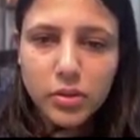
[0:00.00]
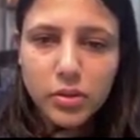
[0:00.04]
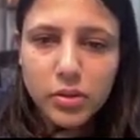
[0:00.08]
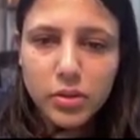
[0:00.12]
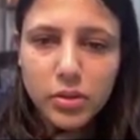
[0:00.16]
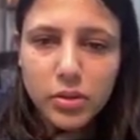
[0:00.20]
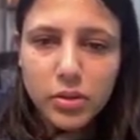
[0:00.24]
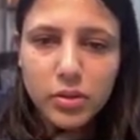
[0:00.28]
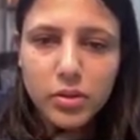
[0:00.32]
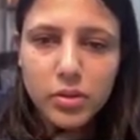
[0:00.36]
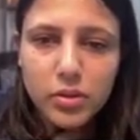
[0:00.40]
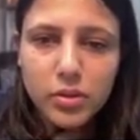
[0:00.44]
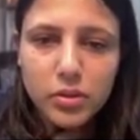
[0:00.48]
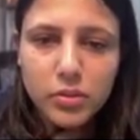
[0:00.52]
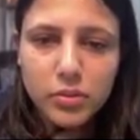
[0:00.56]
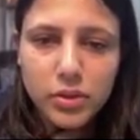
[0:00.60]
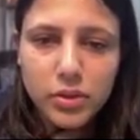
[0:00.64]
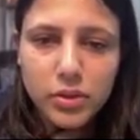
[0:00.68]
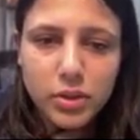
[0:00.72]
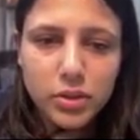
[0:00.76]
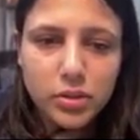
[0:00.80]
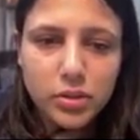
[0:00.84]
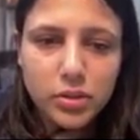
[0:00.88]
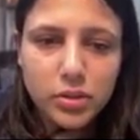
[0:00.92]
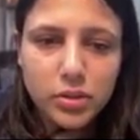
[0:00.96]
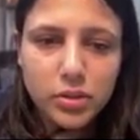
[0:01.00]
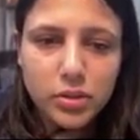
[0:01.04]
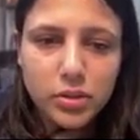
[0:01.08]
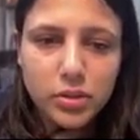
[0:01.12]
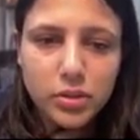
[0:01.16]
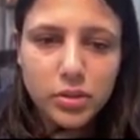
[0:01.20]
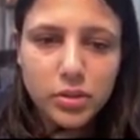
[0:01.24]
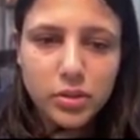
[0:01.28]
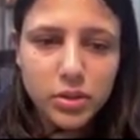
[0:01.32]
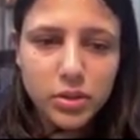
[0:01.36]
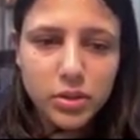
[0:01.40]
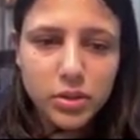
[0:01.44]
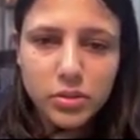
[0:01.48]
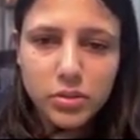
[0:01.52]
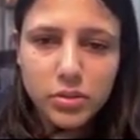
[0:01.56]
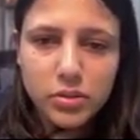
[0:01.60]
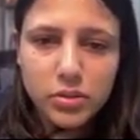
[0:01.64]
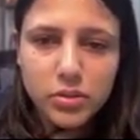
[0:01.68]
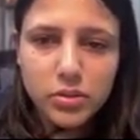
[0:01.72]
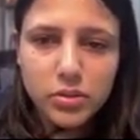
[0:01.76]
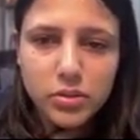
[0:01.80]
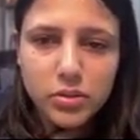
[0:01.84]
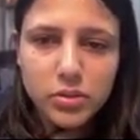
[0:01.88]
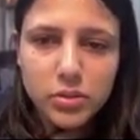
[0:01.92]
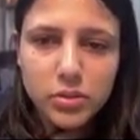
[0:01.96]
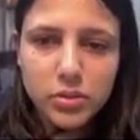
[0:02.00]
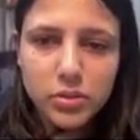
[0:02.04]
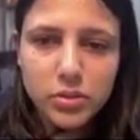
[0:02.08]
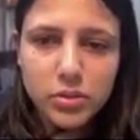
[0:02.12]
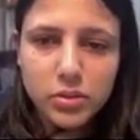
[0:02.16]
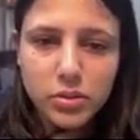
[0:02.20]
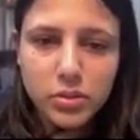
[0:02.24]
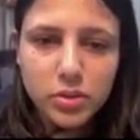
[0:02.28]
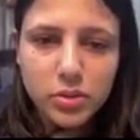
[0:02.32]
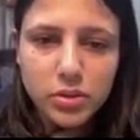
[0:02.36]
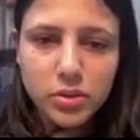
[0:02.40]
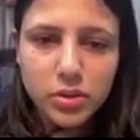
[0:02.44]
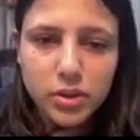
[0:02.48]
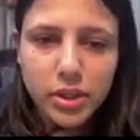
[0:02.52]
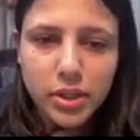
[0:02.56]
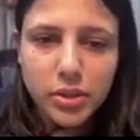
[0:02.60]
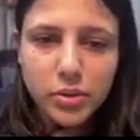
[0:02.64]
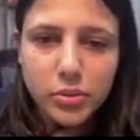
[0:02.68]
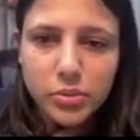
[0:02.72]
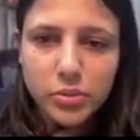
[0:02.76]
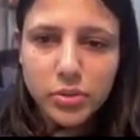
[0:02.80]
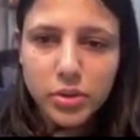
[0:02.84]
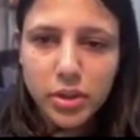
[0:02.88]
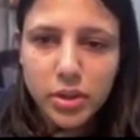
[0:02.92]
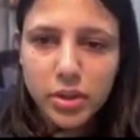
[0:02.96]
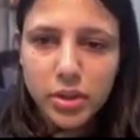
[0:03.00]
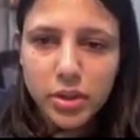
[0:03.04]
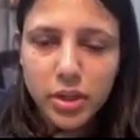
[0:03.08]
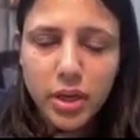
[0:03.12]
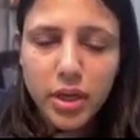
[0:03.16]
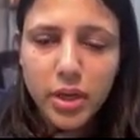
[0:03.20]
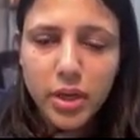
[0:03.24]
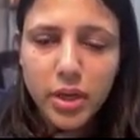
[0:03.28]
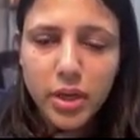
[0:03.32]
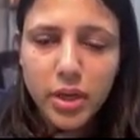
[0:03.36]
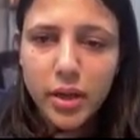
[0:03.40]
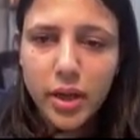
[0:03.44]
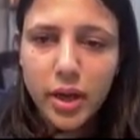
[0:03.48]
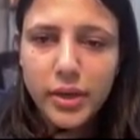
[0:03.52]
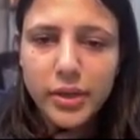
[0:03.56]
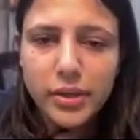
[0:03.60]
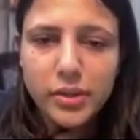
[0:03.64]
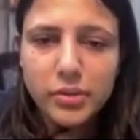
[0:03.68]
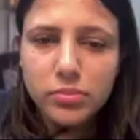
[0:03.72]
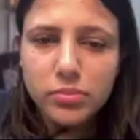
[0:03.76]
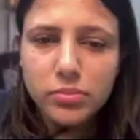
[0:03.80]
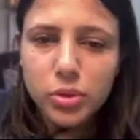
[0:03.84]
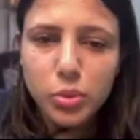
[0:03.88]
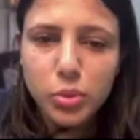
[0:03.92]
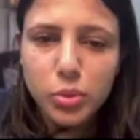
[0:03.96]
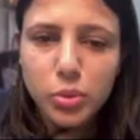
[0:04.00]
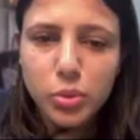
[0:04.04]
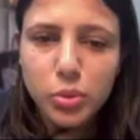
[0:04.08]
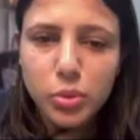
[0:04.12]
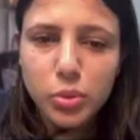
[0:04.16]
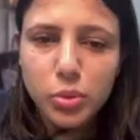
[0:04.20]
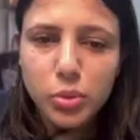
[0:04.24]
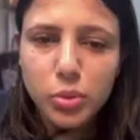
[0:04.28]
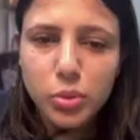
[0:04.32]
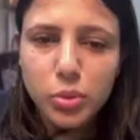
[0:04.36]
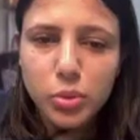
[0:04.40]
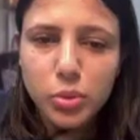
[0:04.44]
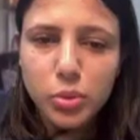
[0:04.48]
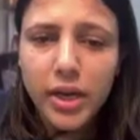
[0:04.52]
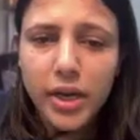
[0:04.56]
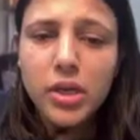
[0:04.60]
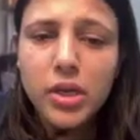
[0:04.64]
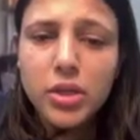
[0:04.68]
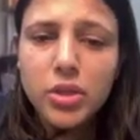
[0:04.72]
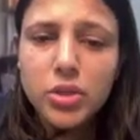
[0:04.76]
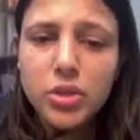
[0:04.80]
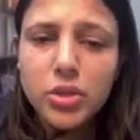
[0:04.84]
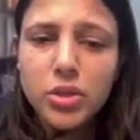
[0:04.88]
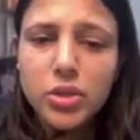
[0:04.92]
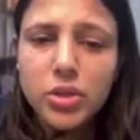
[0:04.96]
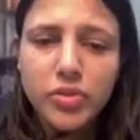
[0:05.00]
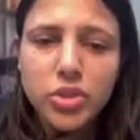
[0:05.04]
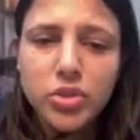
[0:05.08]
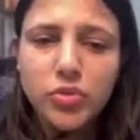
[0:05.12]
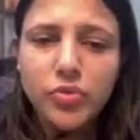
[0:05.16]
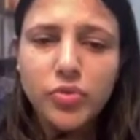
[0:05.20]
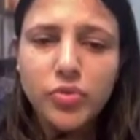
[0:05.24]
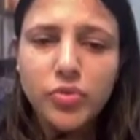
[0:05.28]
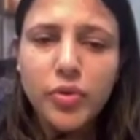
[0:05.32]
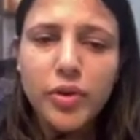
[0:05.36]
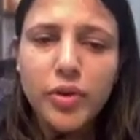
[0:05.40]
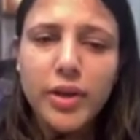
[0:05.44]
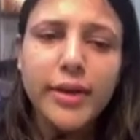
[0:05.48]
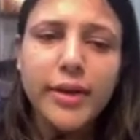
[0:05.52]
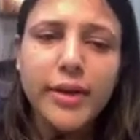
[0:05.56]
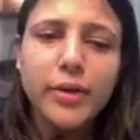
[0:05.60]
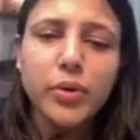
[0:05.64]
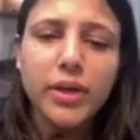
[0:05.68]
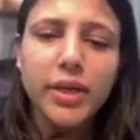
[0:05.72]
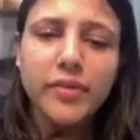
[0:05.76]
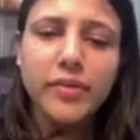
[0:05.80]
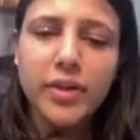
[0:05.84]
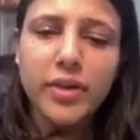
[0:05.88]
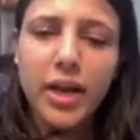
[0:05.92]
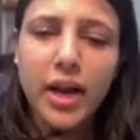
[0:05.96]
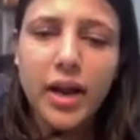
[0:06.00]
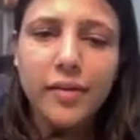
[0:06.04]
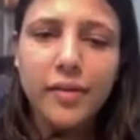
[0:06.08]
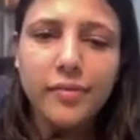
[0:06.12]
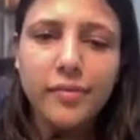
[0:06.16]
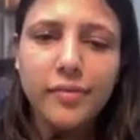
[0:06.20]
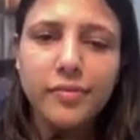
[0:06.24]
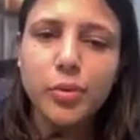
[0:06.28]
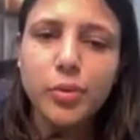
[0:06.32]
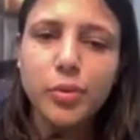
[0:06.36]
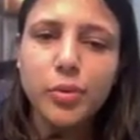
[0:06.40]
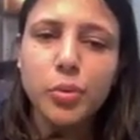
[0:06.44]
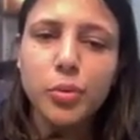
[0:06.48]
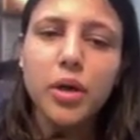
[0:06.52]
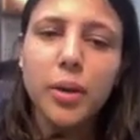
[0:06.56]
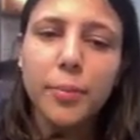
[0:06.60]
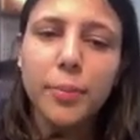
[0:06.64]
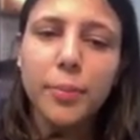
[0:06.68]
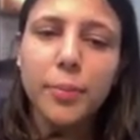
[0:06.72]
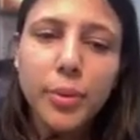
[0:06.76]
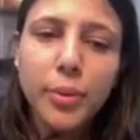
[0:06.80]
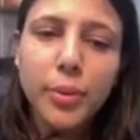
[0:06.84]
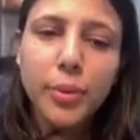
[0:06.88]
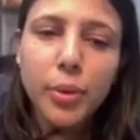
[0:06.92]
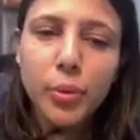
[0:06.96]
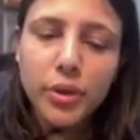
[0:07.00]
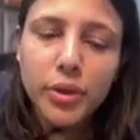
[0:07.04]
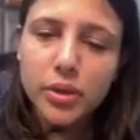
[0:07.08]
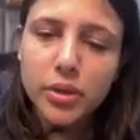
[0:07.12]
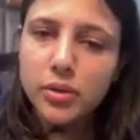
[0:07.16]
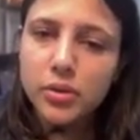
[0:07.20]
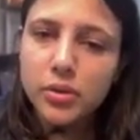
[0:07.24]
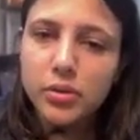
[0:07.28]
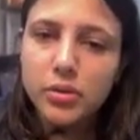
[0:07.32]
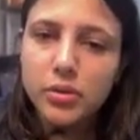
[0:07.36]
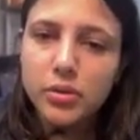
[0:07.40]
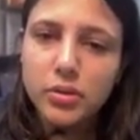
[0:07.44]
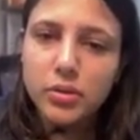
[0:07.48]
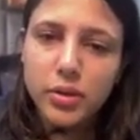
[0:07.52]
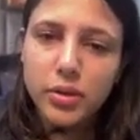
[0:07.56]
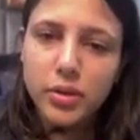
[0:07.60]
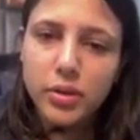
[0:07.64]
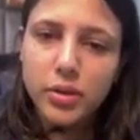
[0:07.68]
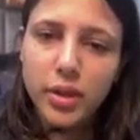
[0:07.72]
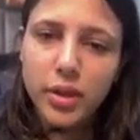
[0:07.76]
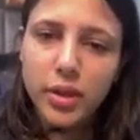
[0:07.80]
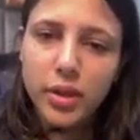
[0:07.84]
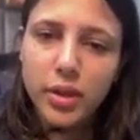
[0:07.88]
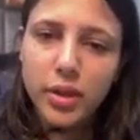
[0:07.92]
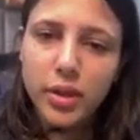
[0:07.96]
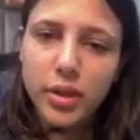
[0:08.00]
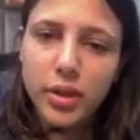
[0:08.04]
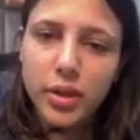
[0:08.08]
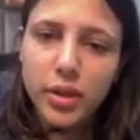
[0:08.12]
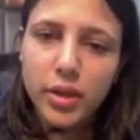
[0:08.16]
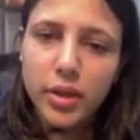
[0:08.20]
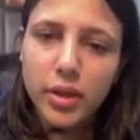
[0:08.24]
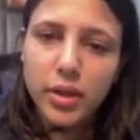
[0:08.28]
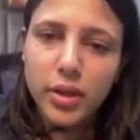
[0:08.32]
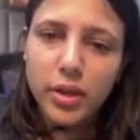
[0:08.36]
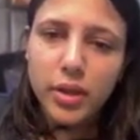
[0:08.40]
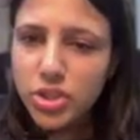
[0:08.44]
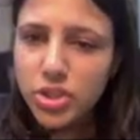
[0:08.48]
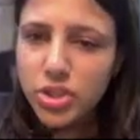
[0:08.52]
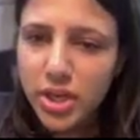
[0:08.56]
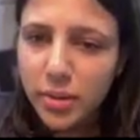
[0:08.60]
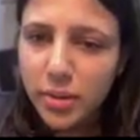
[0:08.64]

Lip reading: 1, 2, 1, 1, 3, 2, 3, 3, and 2, 3, right? So first of all, I don't even have to compute anything. You can just take